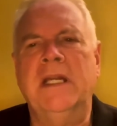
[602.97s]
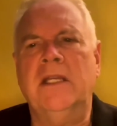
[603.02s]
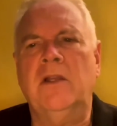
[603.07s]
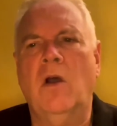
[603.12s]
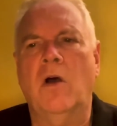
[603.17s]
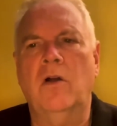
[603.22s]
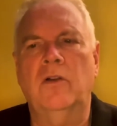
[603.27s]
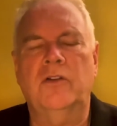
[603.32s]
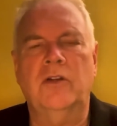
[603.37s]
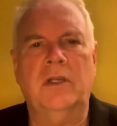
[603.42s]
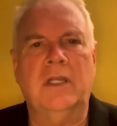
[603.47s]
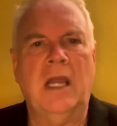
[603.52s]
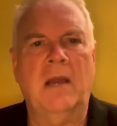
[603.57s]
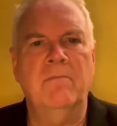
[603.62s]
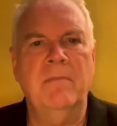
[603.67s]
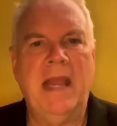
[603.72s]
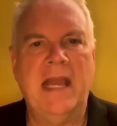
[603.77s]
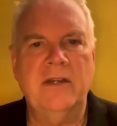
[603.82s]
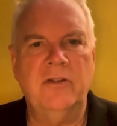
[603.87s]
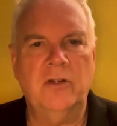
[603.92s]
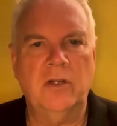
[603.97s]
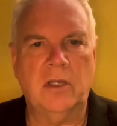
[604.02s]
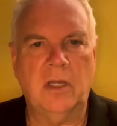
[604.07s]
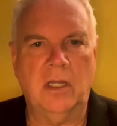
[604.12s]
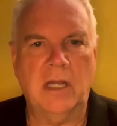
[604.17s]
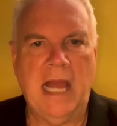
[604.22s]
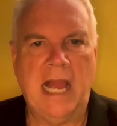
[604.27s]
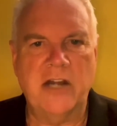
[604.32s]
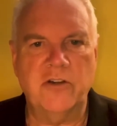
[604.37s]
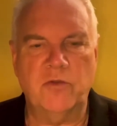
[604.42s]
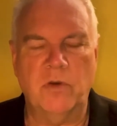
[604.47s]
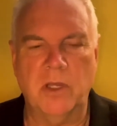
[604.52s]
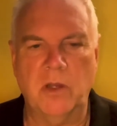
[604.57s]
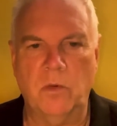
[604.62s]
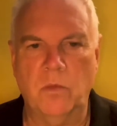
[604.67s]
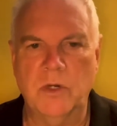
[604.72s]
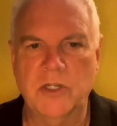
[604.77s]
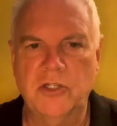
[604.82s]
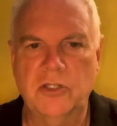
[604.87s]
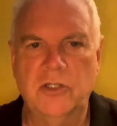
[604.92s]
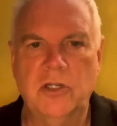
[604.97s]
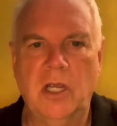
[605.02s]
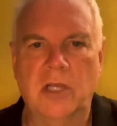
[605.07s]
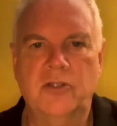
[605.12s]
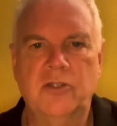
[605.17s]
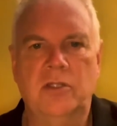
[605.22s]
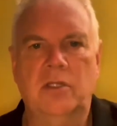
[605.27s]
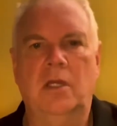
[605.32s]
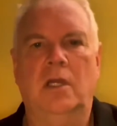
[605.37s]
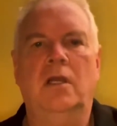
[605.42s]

called her Commander Galadriel, which just